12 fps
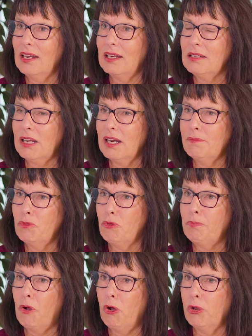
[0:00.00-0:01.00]
it's kind of
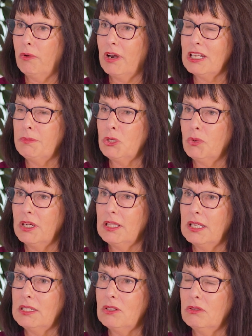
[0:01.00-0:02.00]
more polarised between
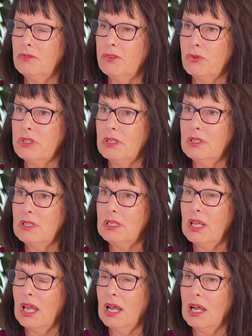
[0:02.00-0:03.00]
these two forces,
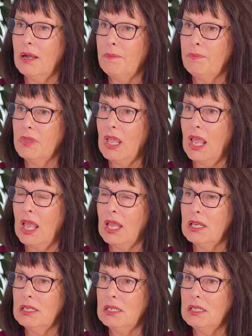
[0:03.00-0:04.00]

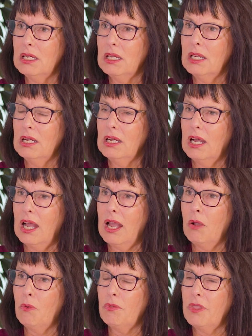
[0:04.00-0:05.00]
and
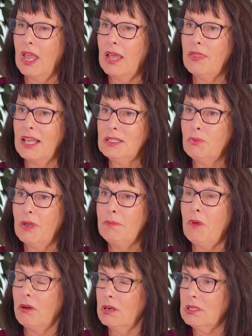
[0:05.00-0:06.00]
that's where
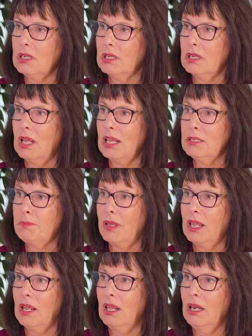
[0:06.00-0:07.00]
Morrison has
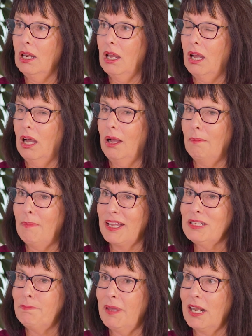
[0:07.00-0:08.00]
been
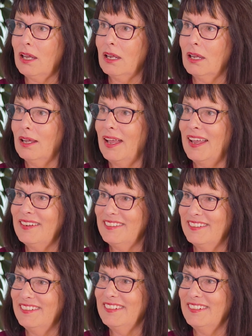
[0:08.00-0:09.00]
much better at
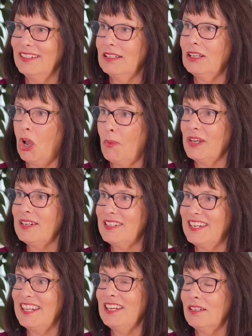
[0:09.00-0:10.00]

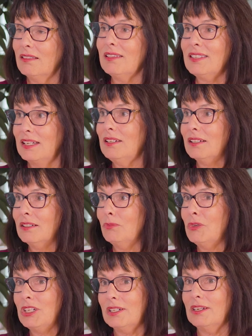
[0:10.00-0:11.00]
sticking to the centre,
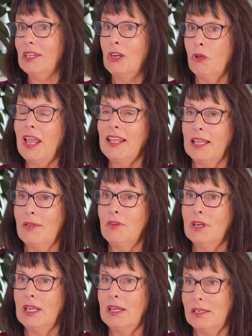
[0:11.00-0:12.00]
which
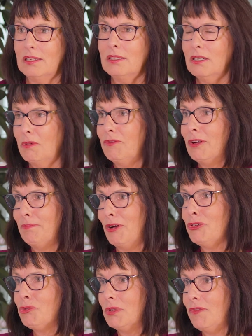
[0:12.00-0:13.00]
given in a system of
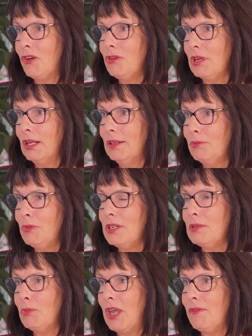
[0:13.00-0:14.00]
compulsory voting,
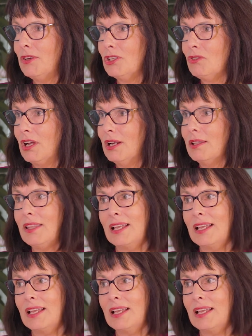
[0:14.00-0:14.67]
which we have in Australia,